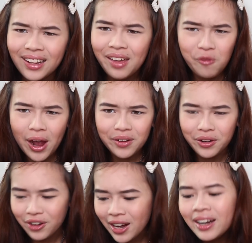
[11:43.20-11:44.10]
Like, why
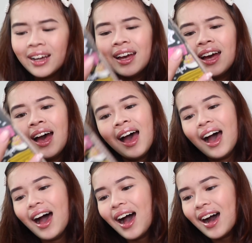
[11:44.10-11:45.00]
not, right?
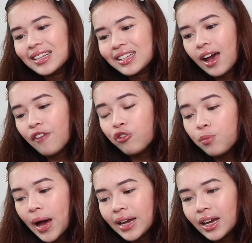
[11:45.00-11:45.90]
So I have
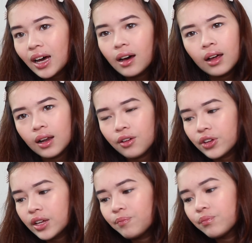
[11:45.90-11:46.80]
Foodpanda,
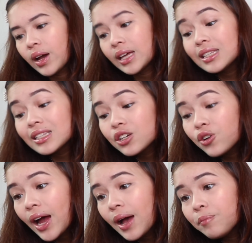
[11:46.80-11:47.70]
love it. My
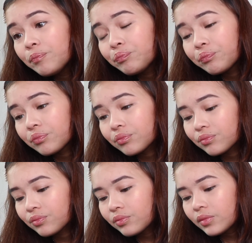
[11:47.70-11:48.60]
Instagram.
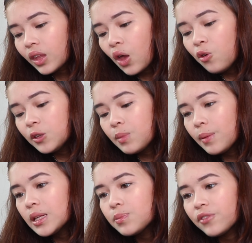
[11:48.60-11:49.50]
Oh, it's
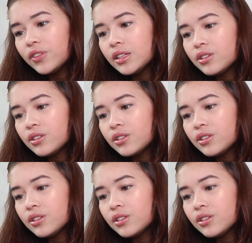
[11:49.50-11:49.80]
Mimi's birthday